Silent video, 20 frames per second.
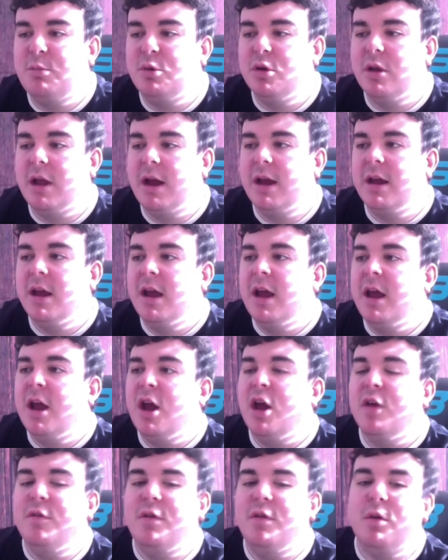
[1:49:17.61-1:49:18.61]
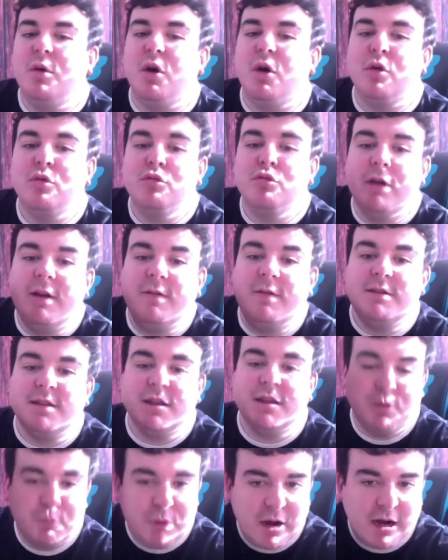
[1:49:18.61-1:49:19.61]
But like, have you got riffs
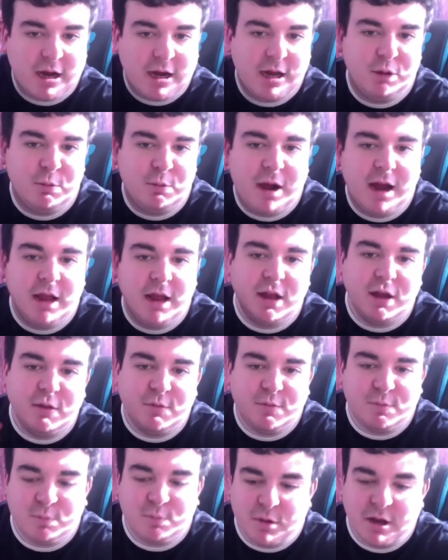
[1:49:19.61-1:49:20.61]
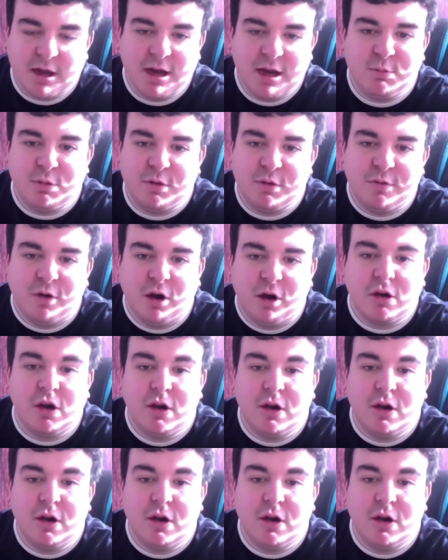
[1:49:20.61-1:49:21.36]
in the back of your mind that you've played before,